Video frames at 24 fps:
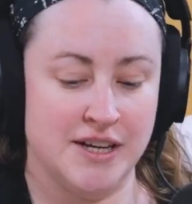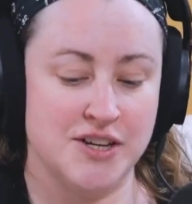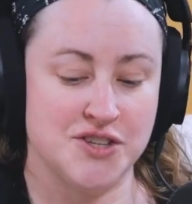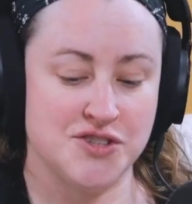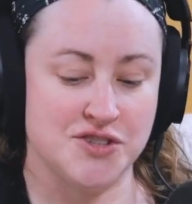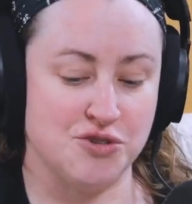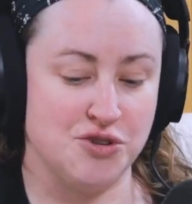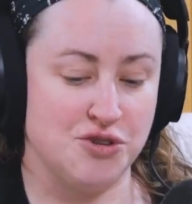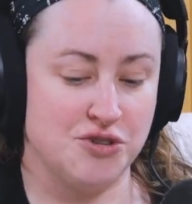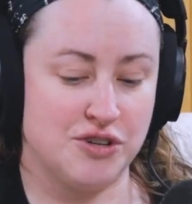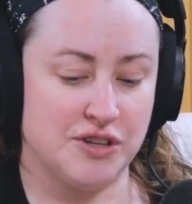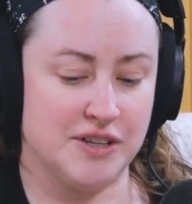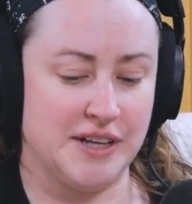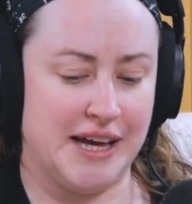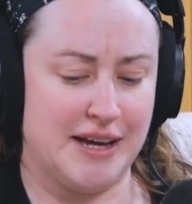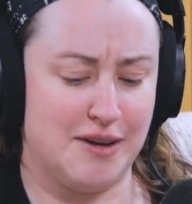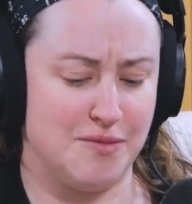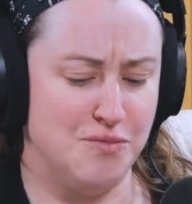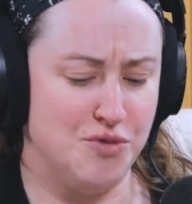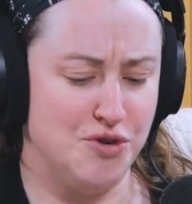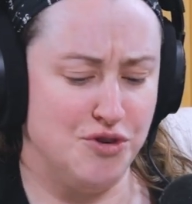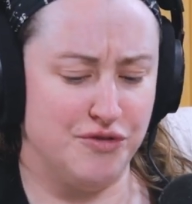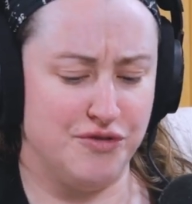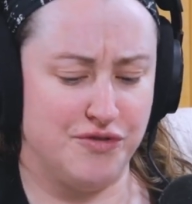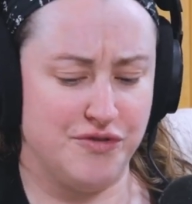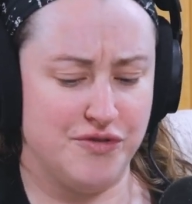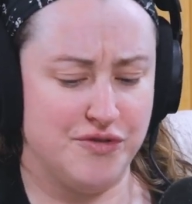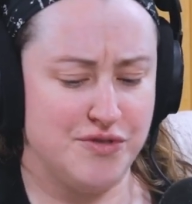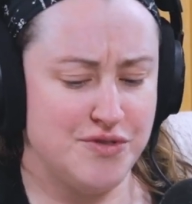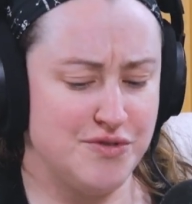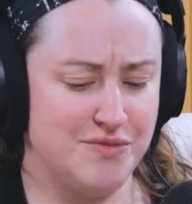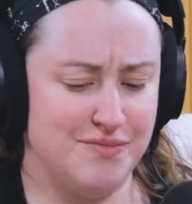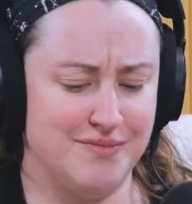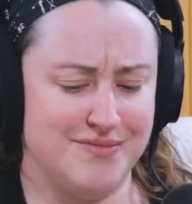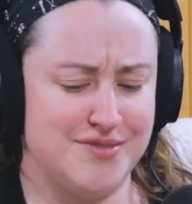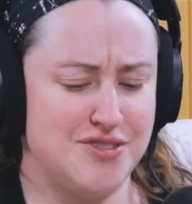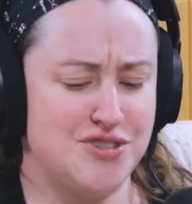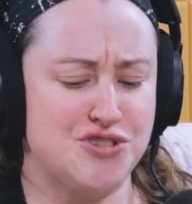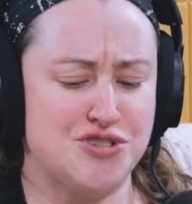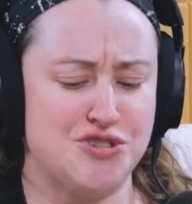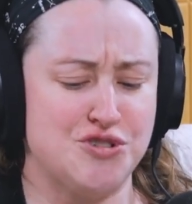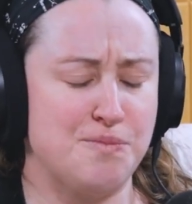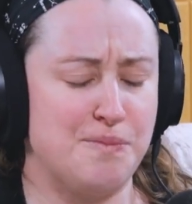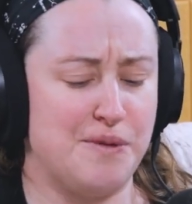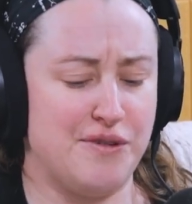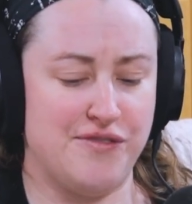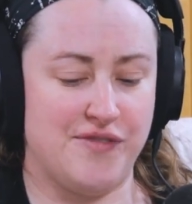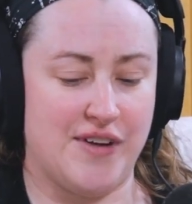So you could like move
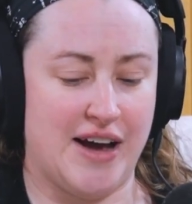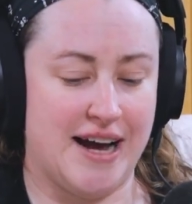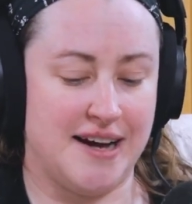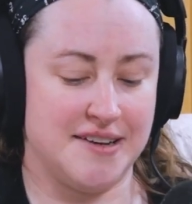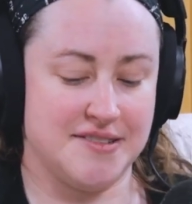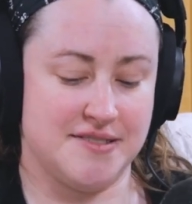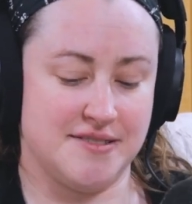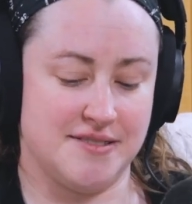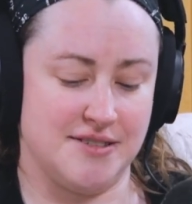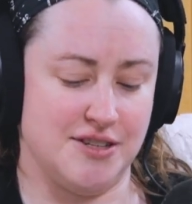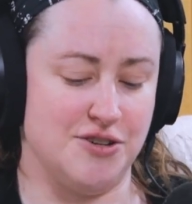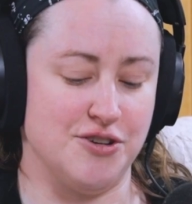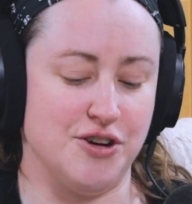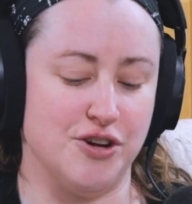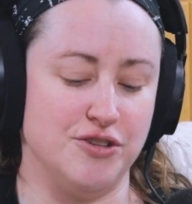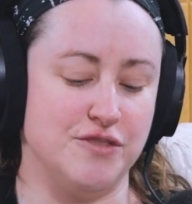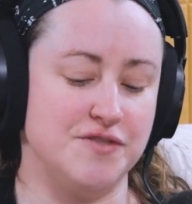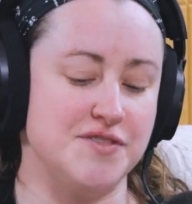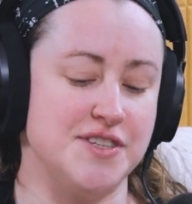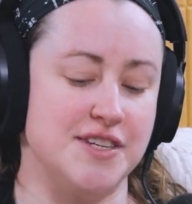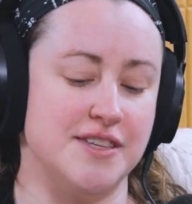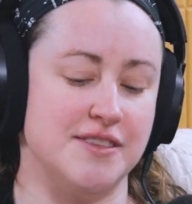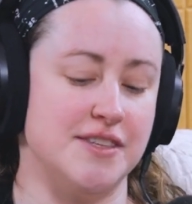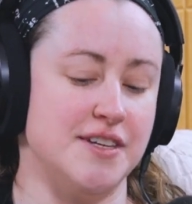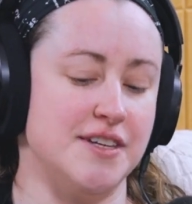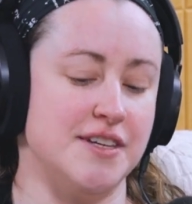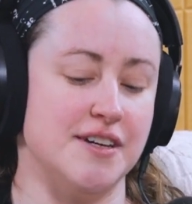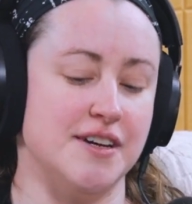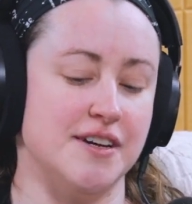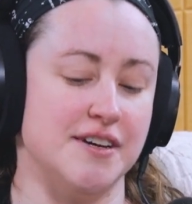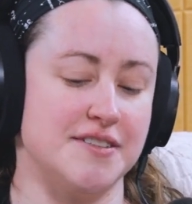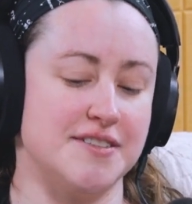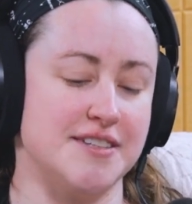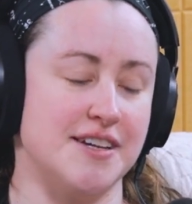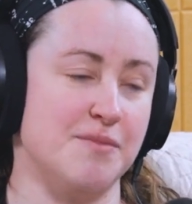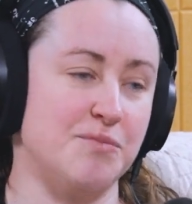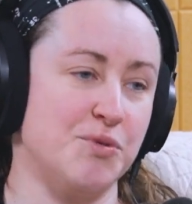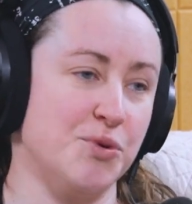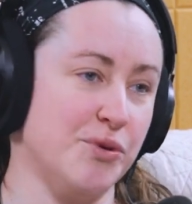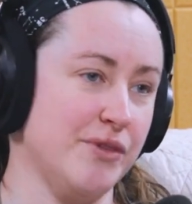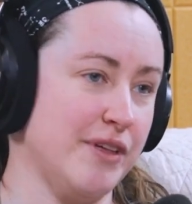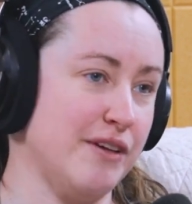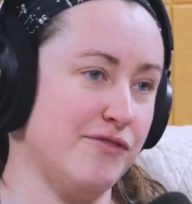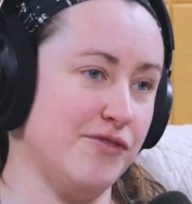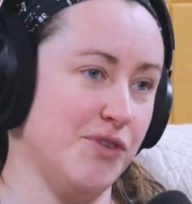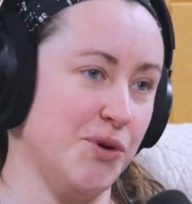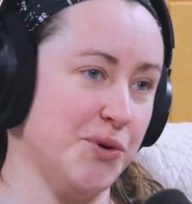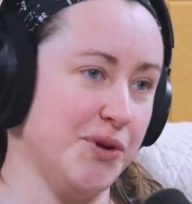super fast. You know, you've seen the example where
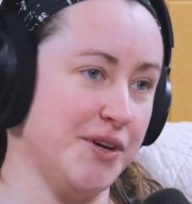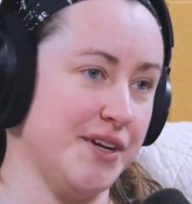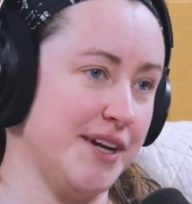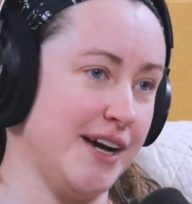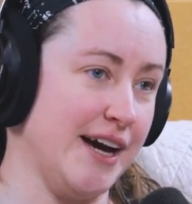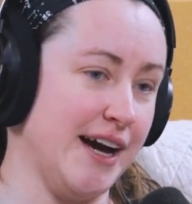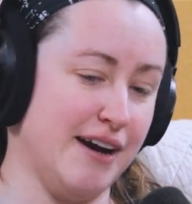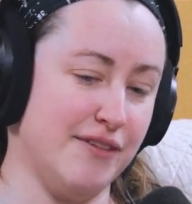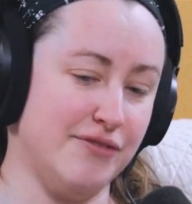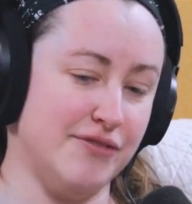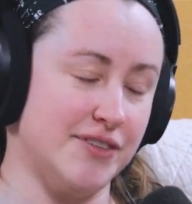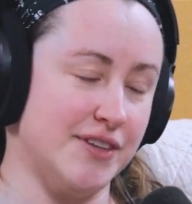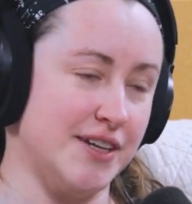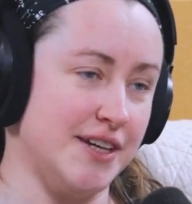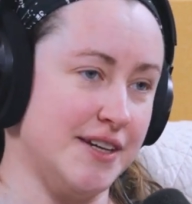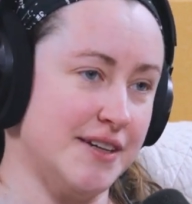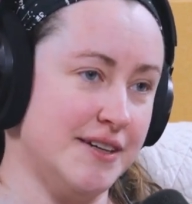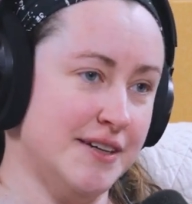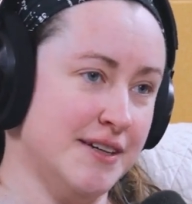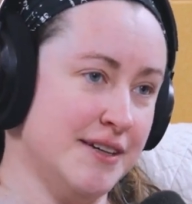they fold it in half and they